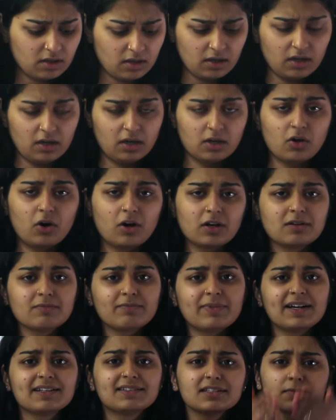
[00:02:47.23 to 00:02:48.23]
cotton
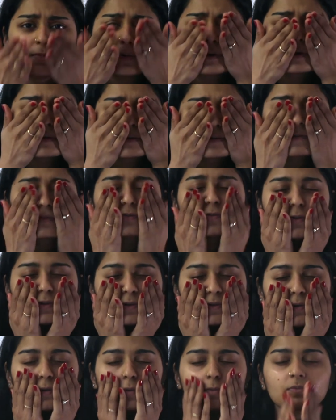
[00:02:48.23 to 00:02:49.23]
pads is because of
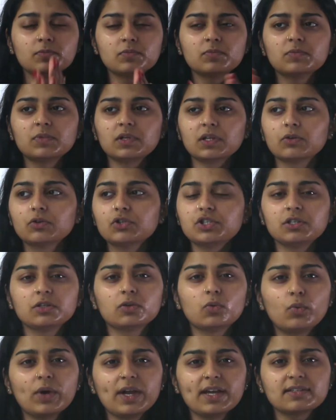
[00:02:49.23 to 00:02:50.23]
the
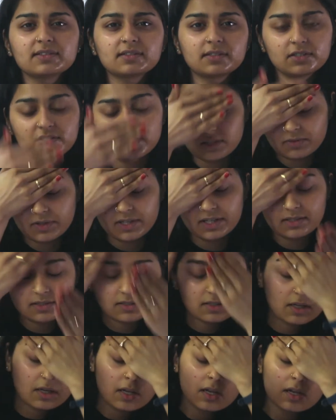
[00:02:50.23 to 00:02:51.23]
sheer waste it generates.